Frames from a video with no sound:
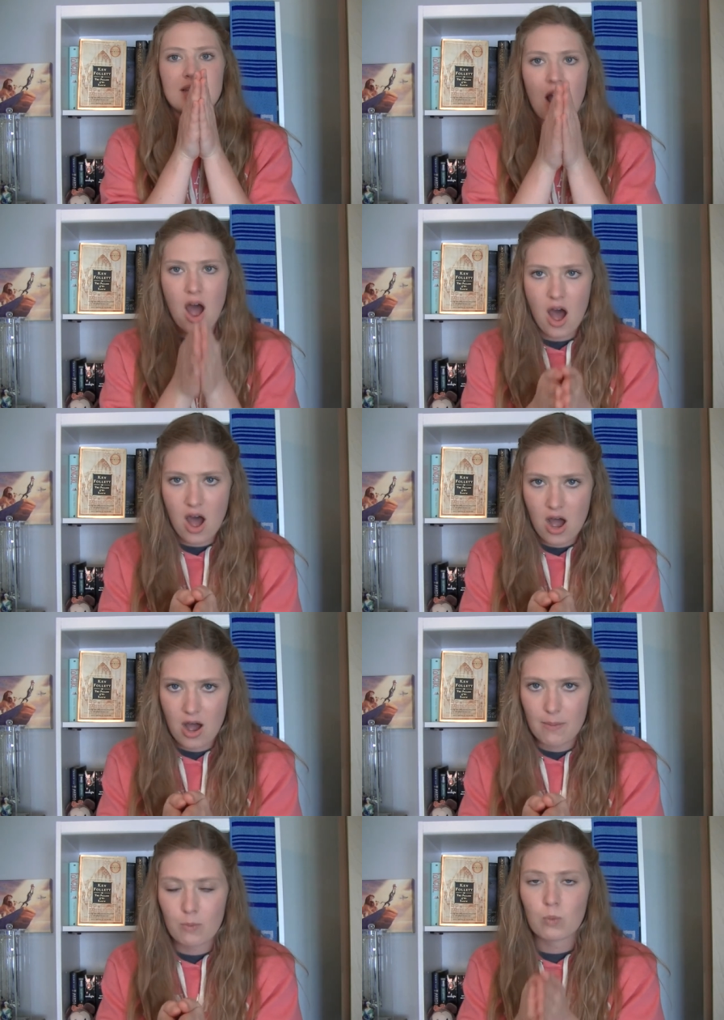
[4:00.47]

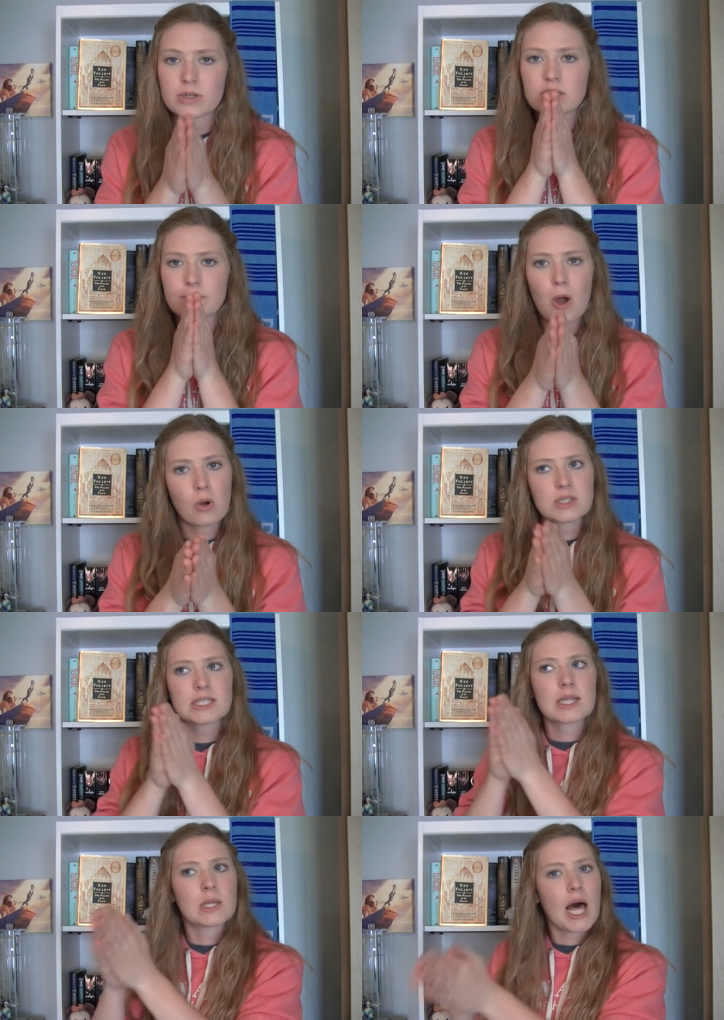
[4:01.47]
Tom, we're
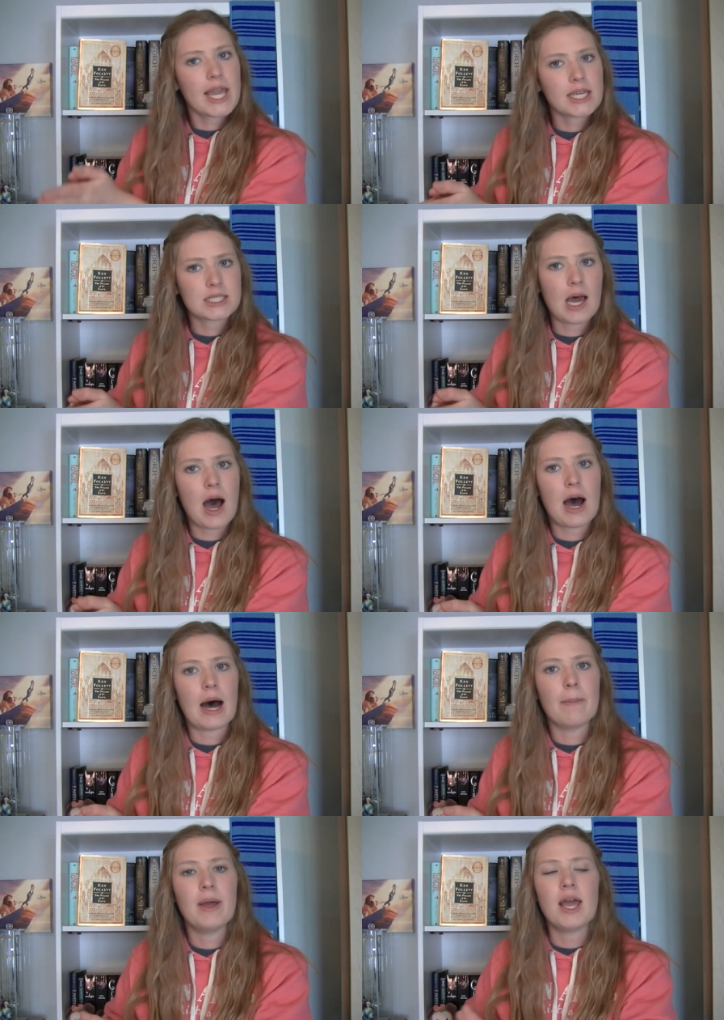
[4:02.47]
supposed to like
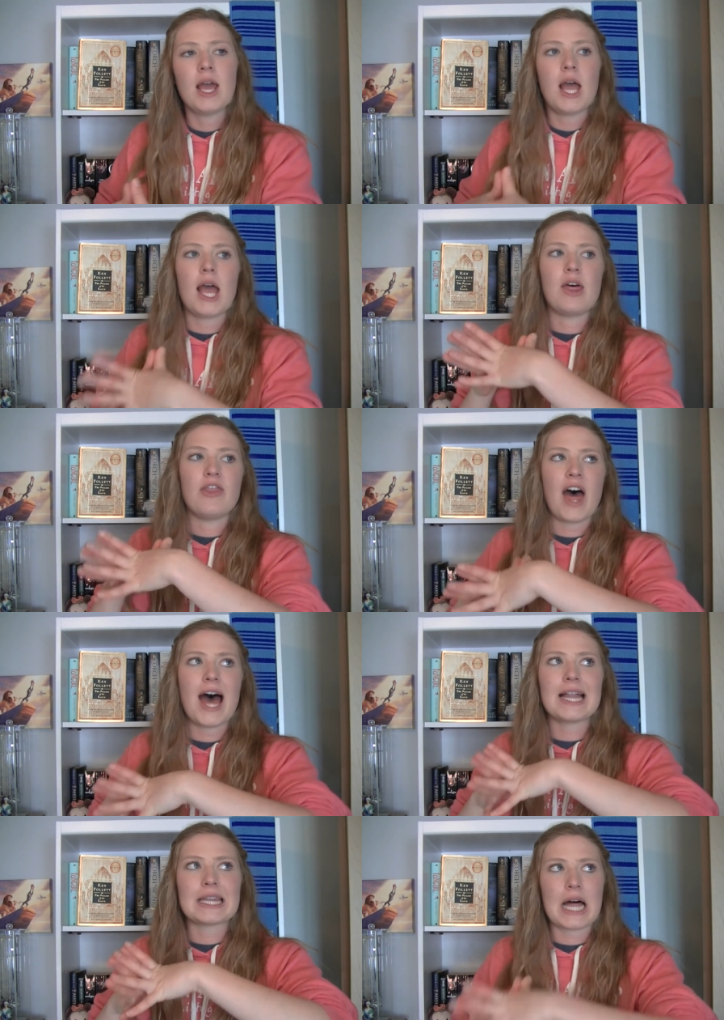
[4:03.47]
Tom, and
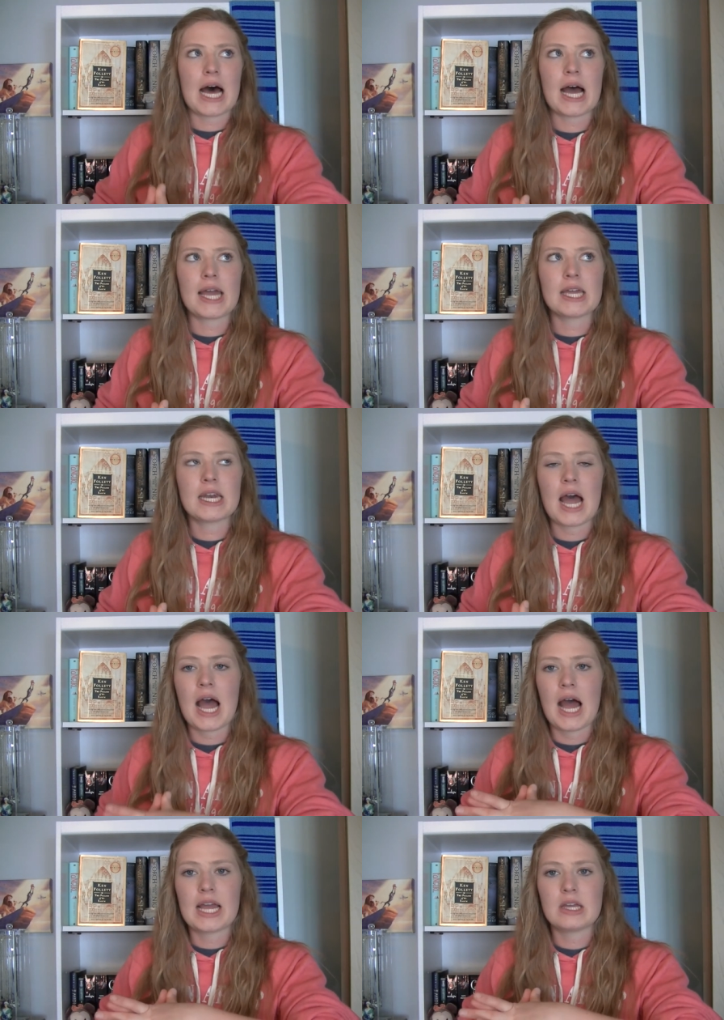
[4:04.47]
that line
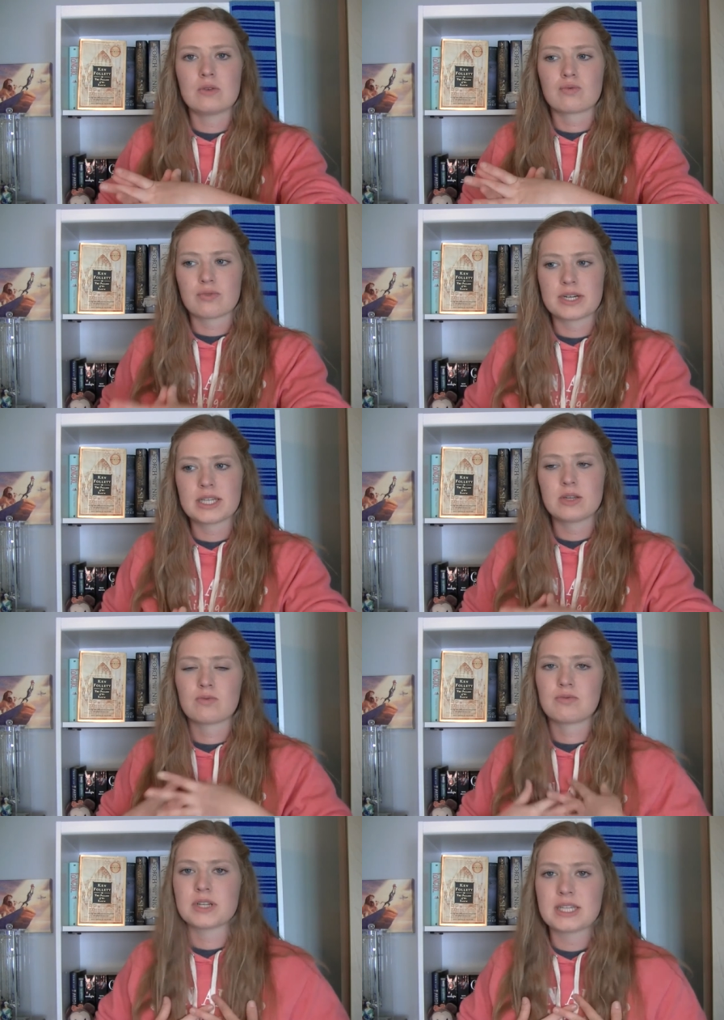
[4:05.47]
I
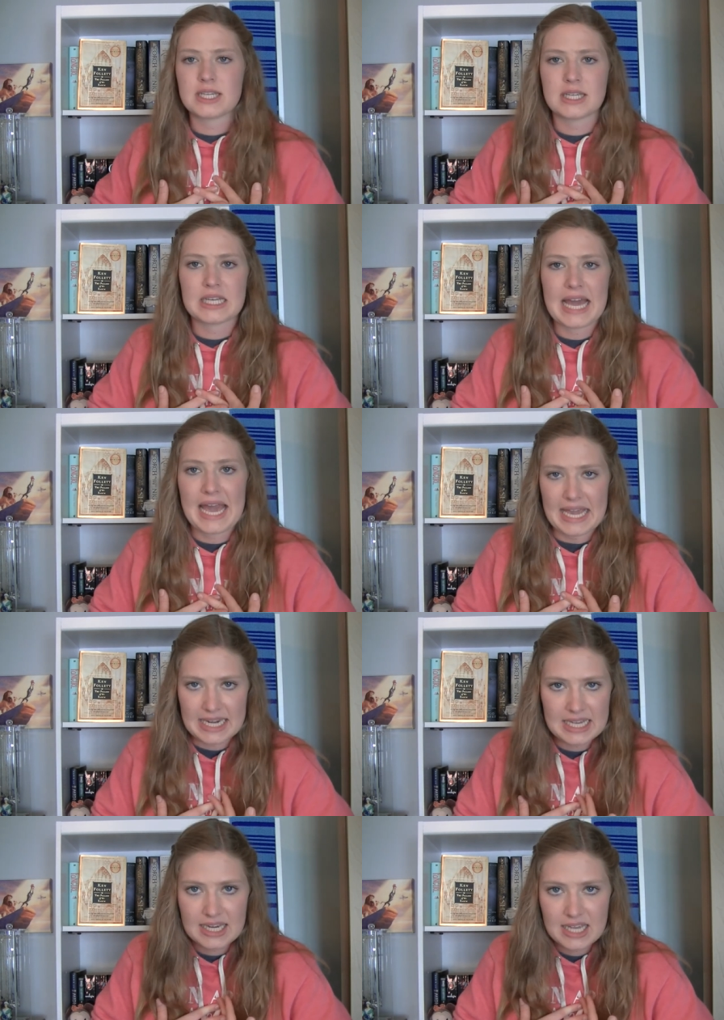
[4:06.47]
really
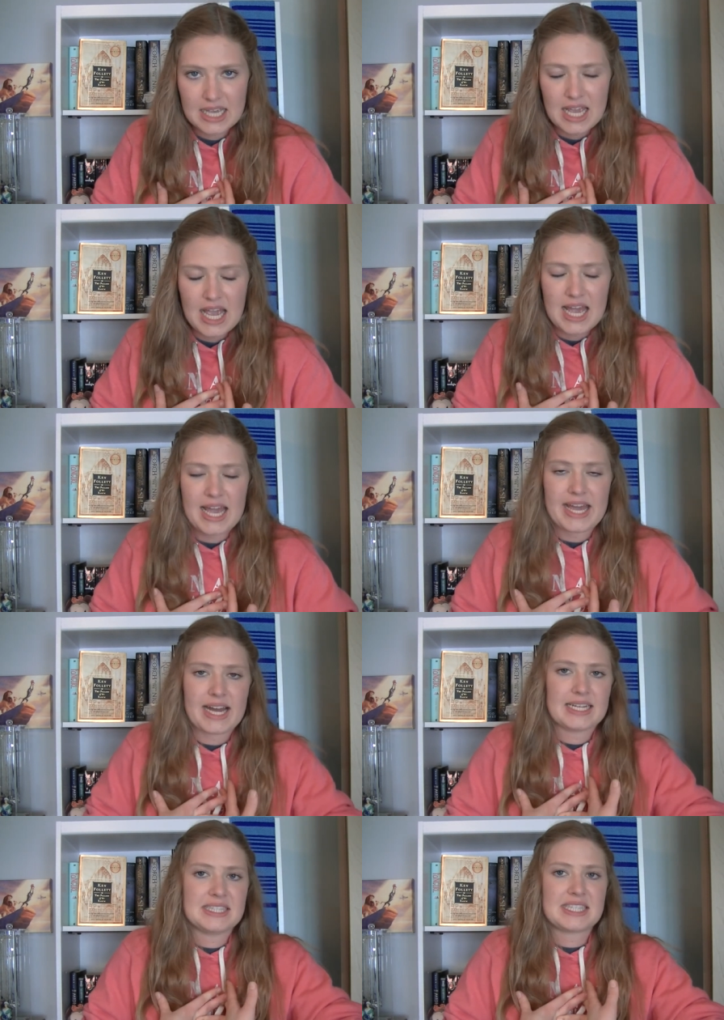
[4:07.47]
hated,
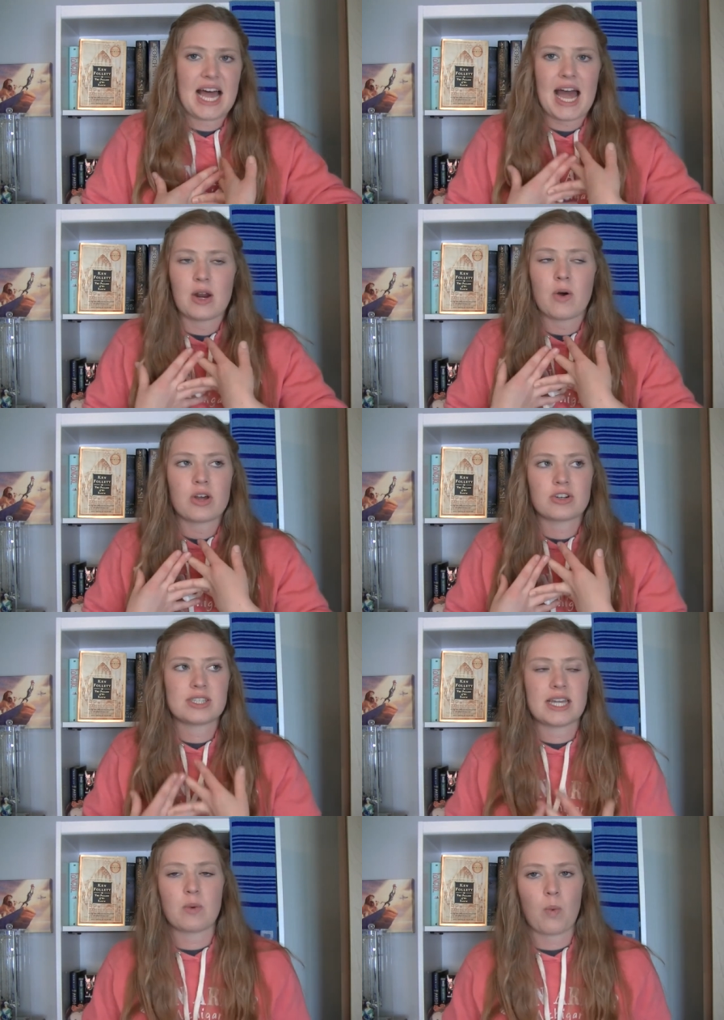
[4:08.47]
and I don't
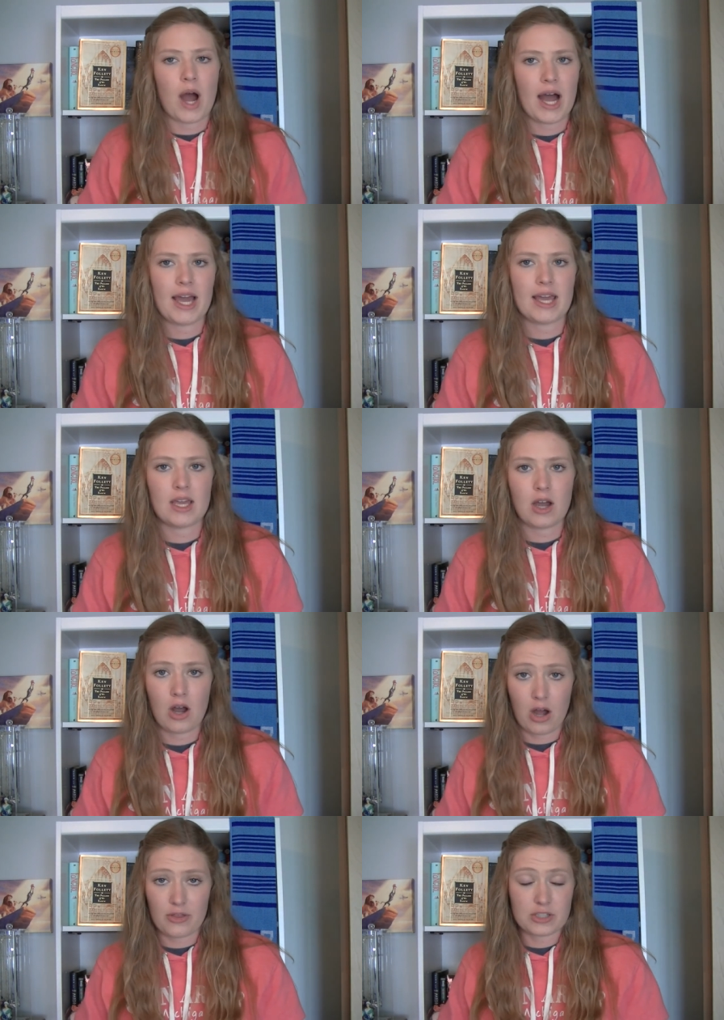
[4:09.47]
understand why
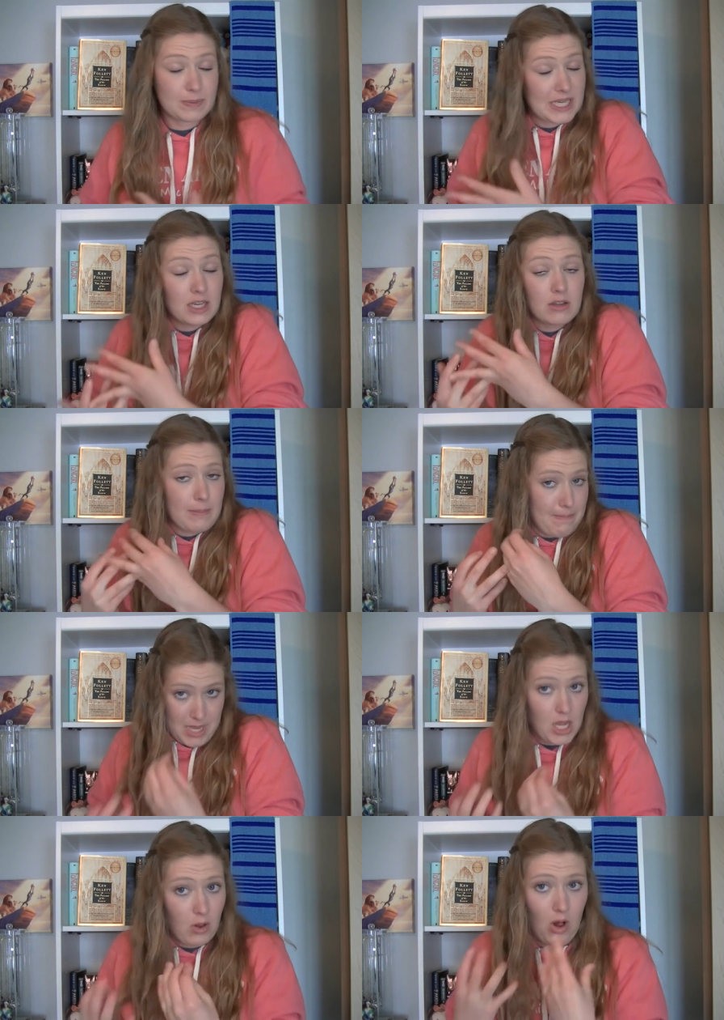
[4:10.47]
authors, particularly
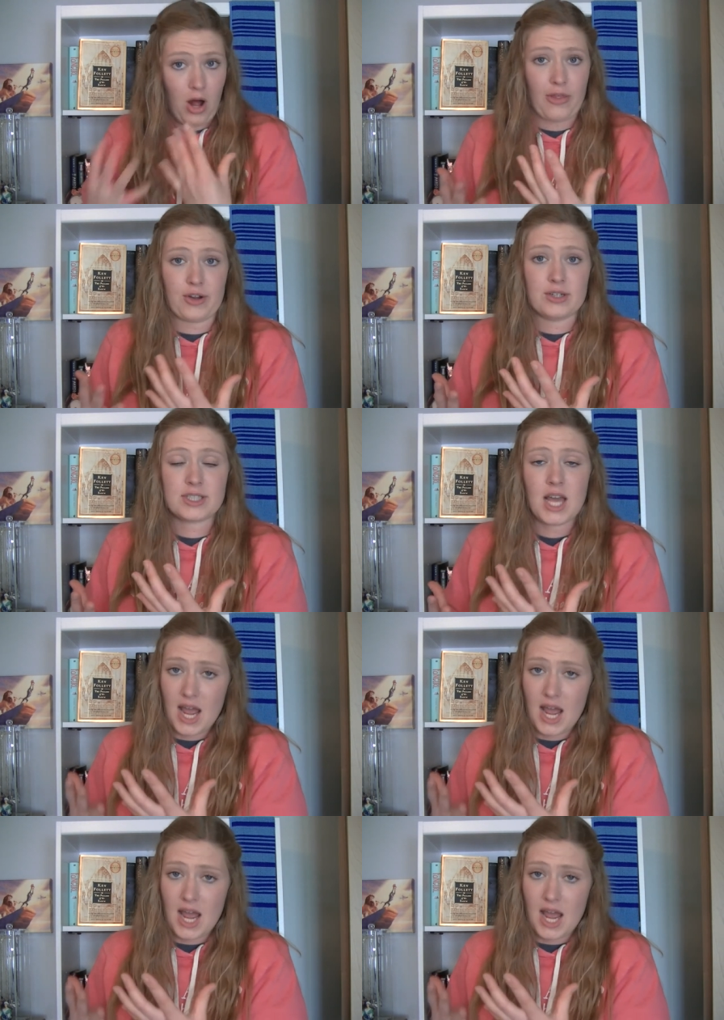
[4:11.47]
male authors,